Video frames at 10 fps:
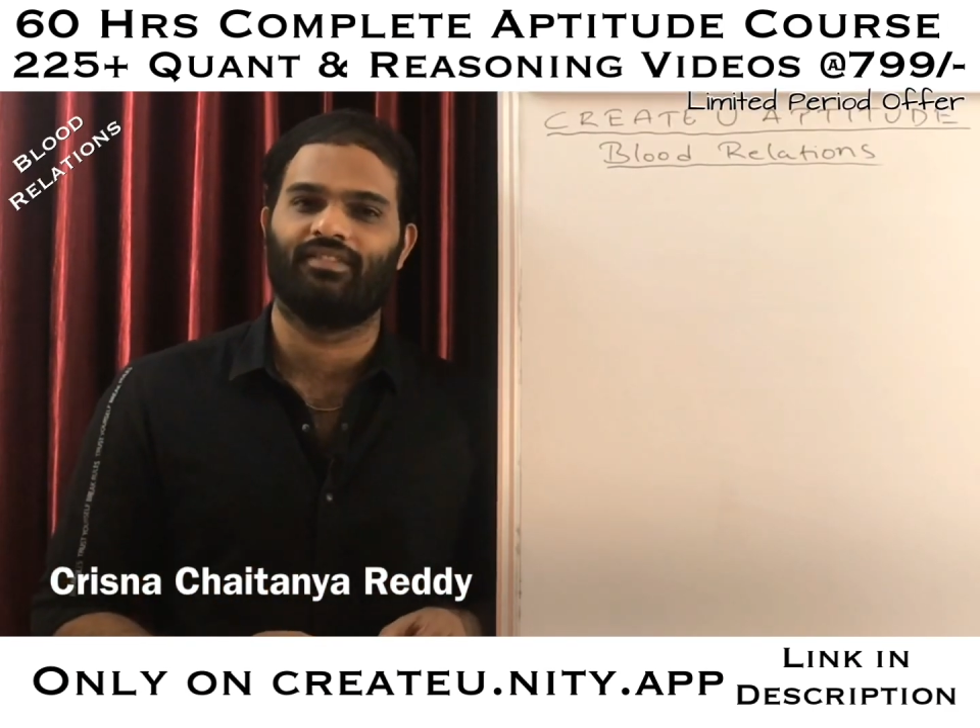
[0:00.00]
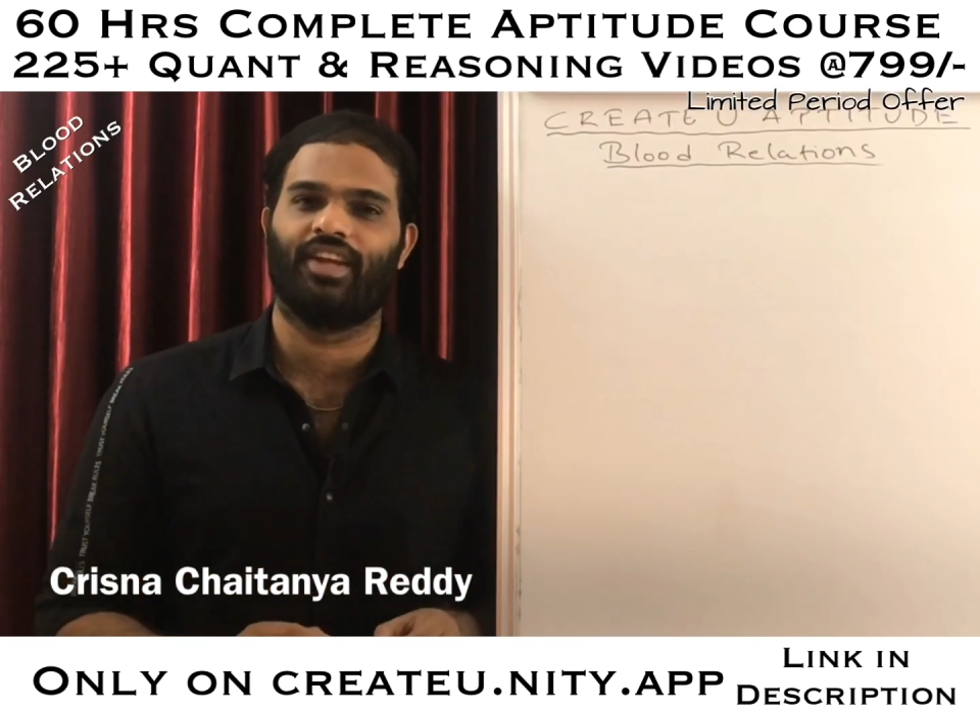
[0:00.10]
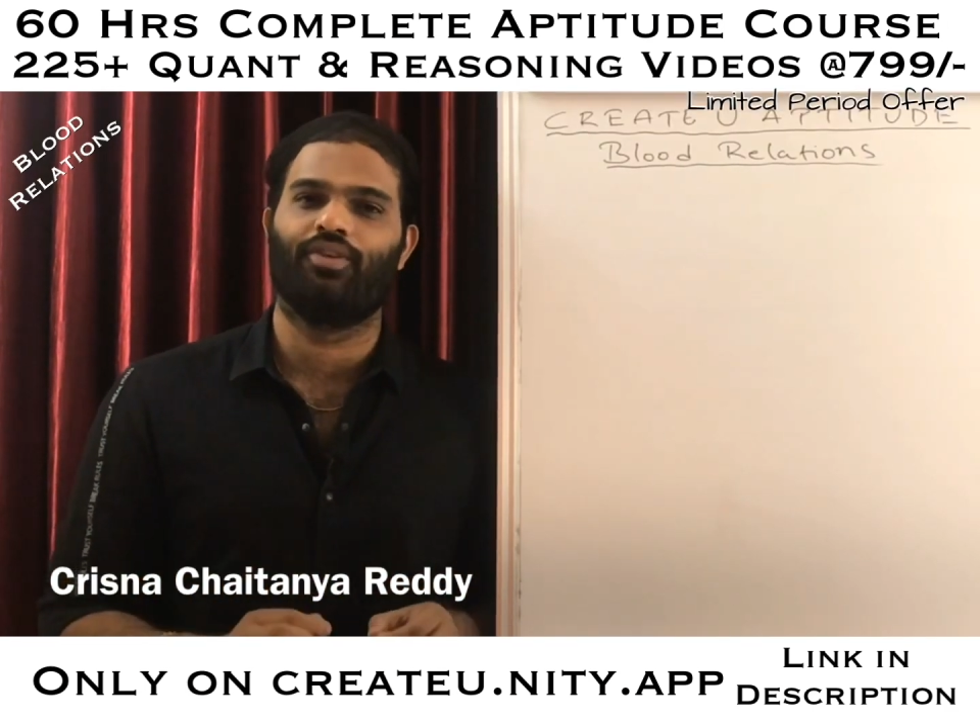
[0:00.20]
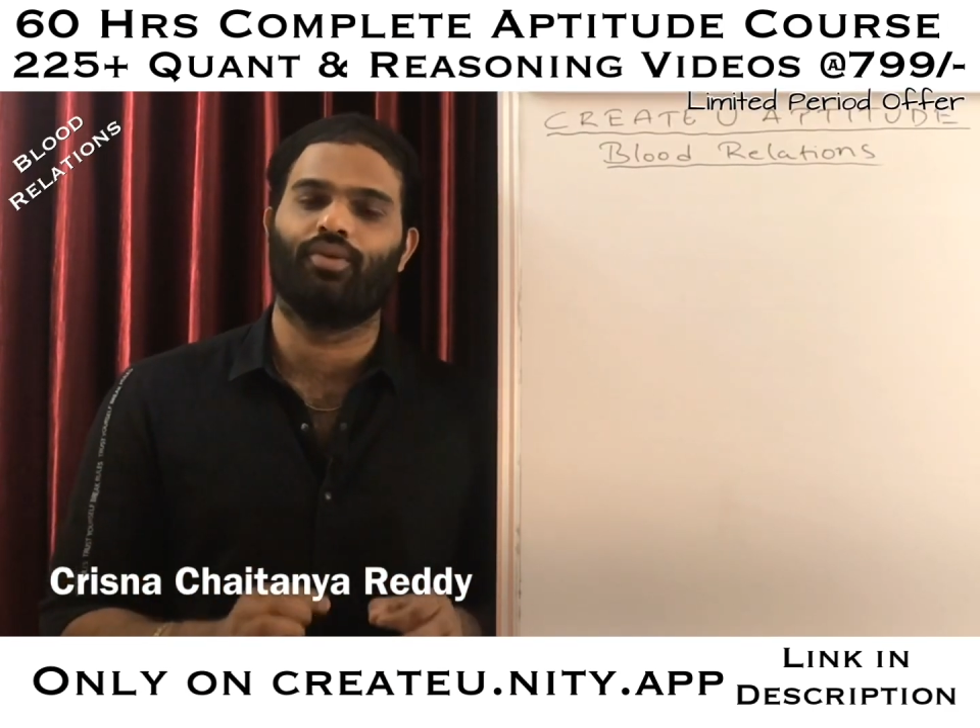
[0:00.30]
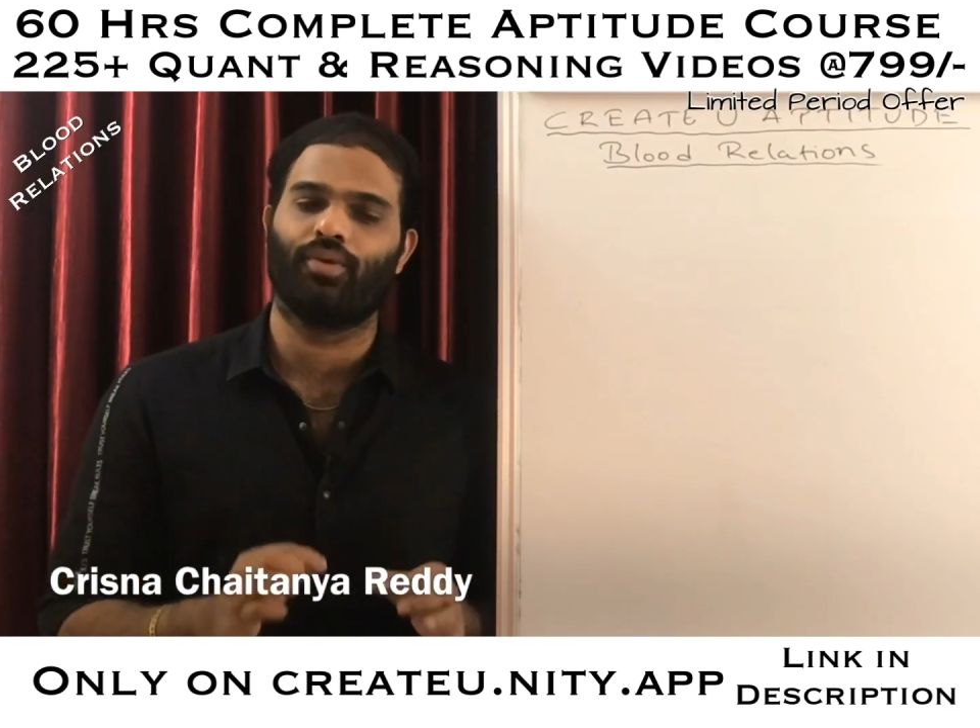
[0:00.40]

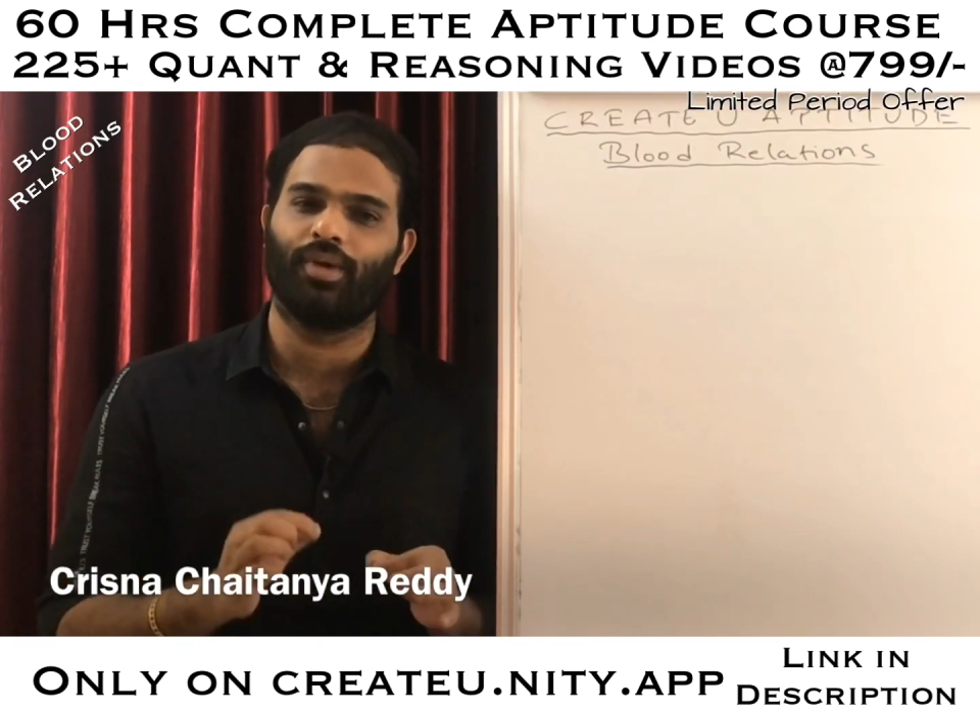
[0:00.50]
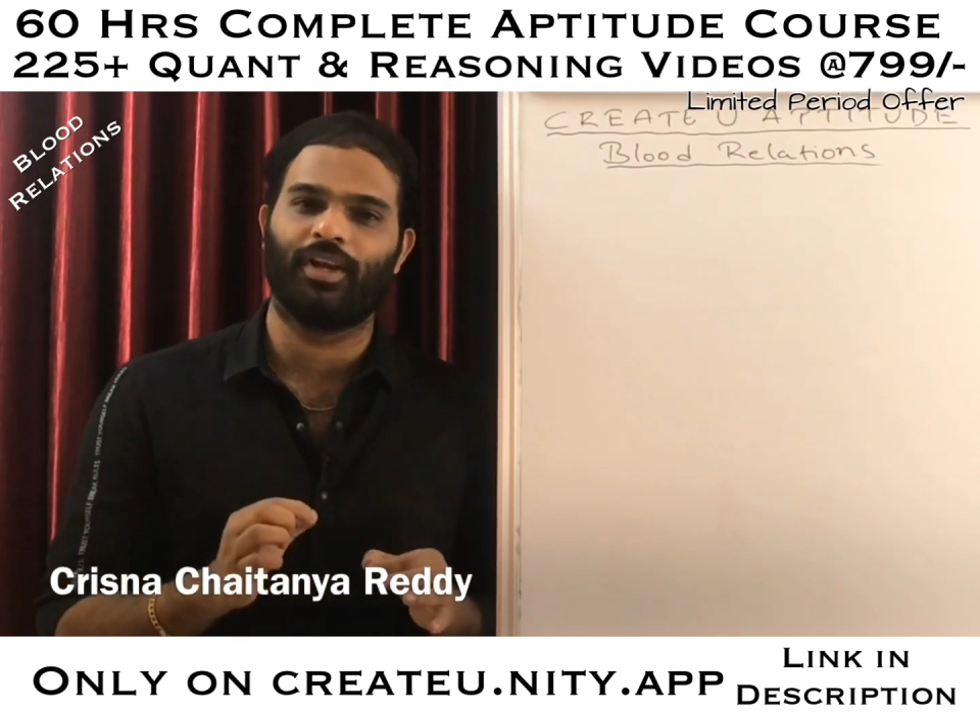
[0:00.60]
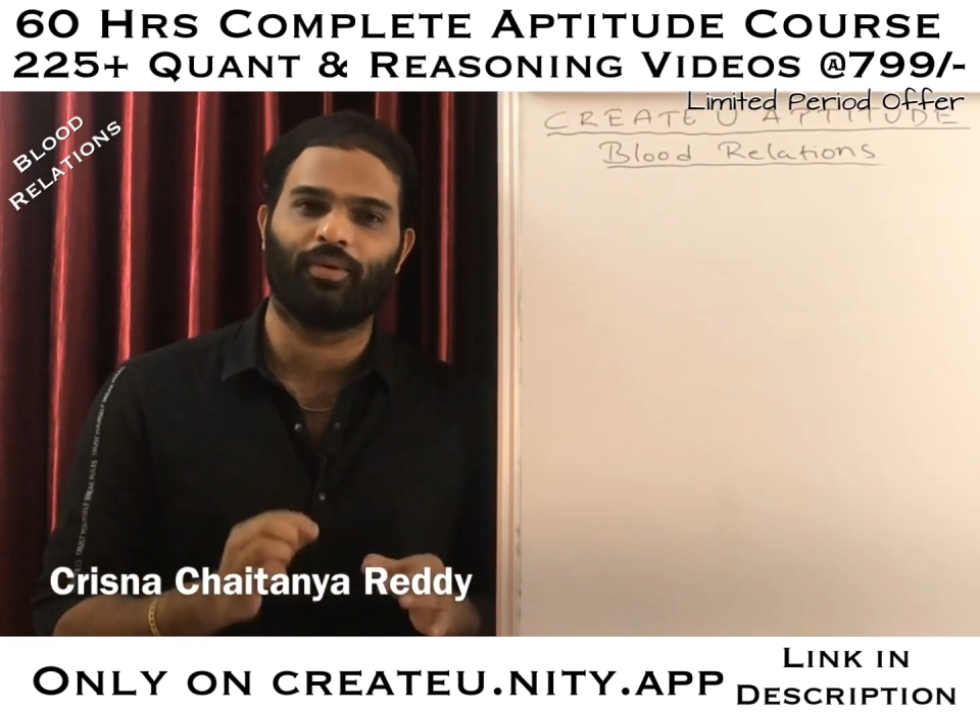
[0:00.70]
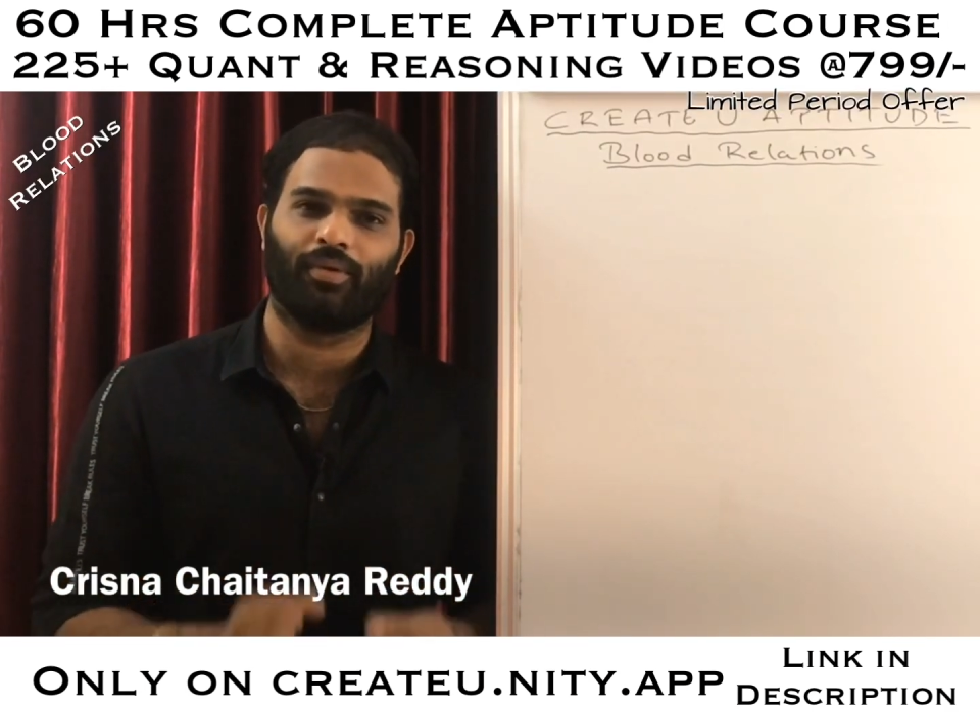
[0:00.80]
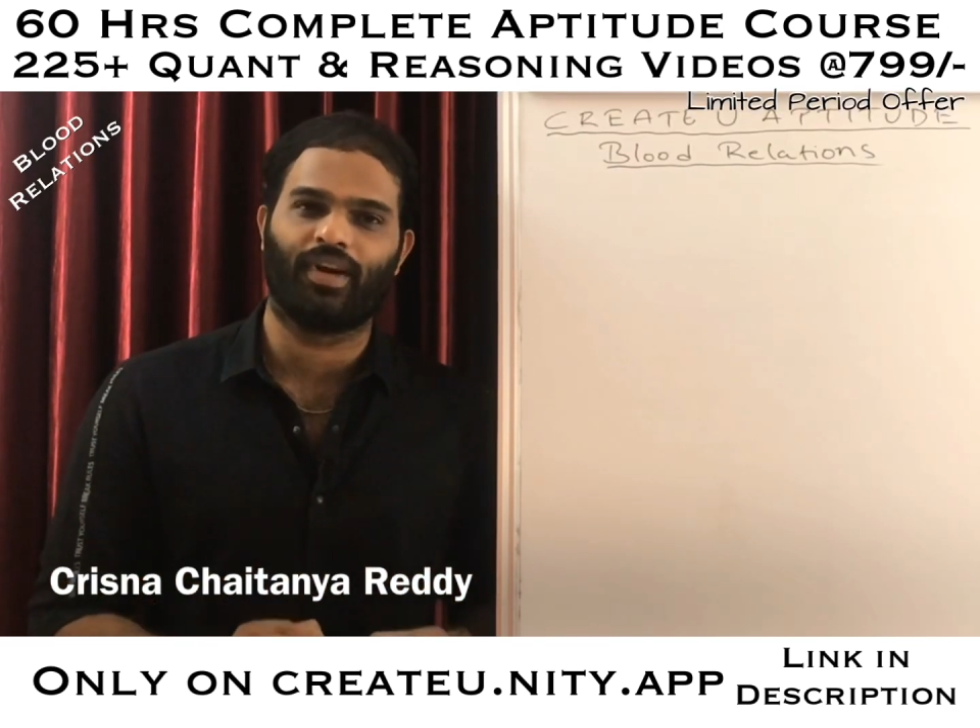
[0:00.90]
When you do
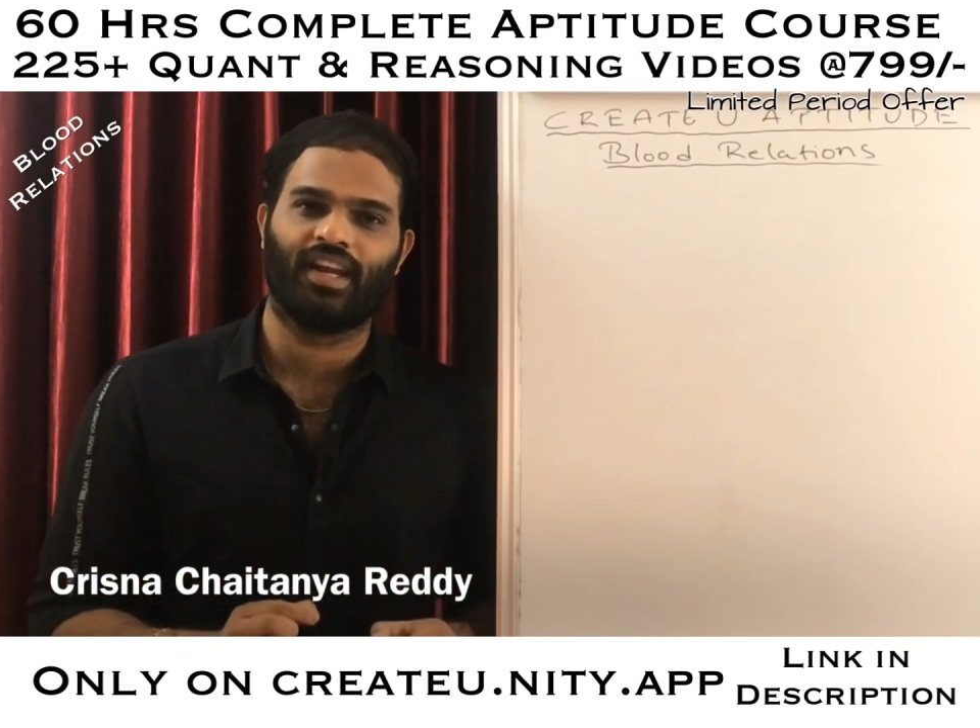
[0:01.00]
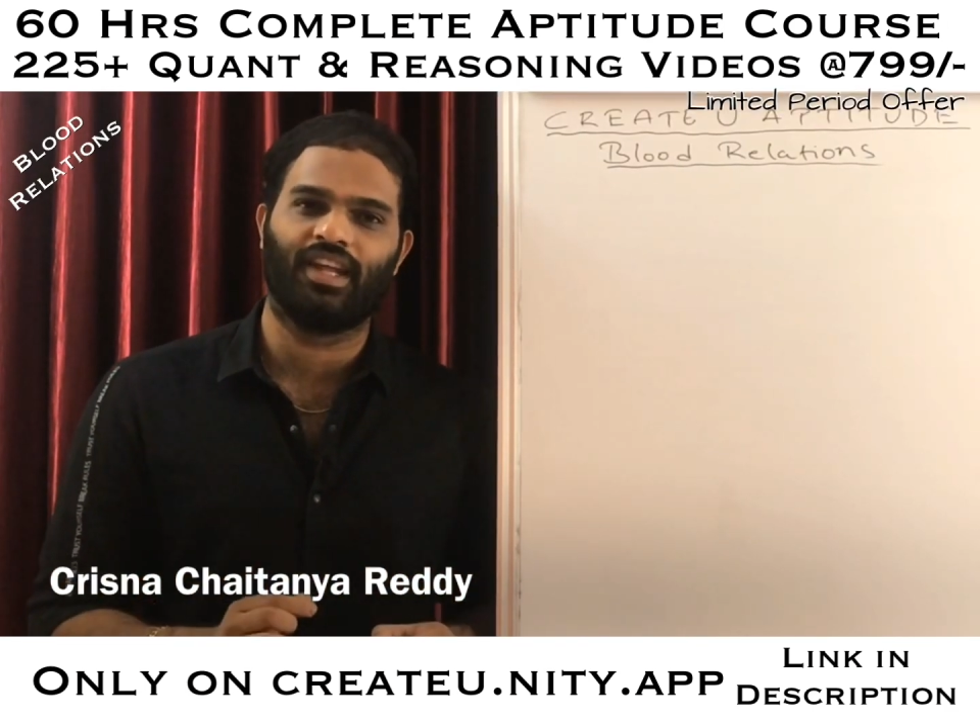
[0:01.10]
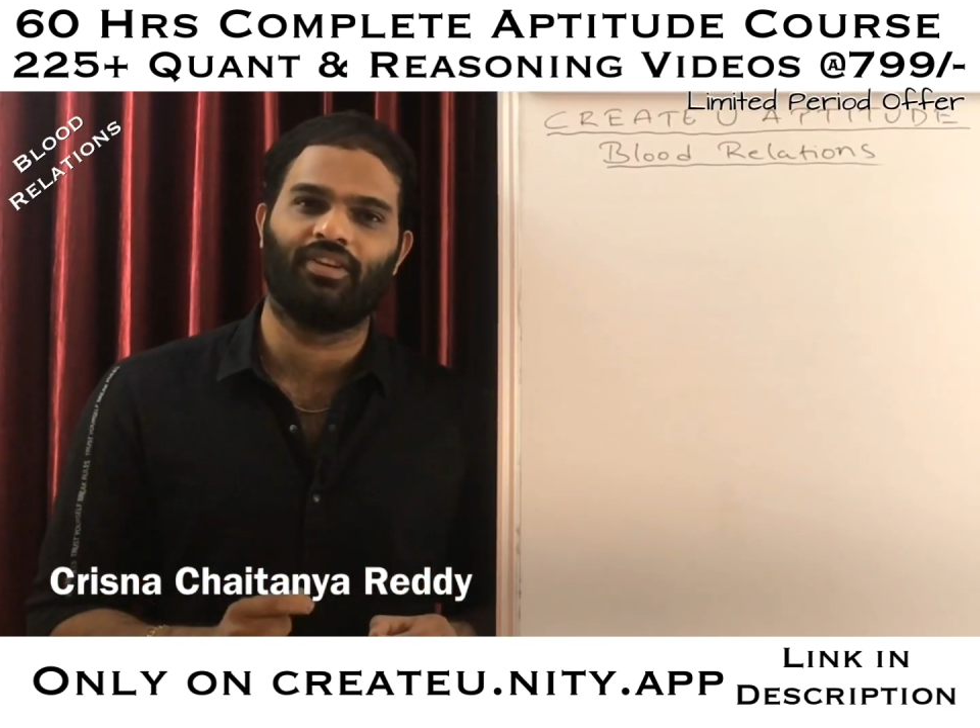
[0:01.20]
it orally,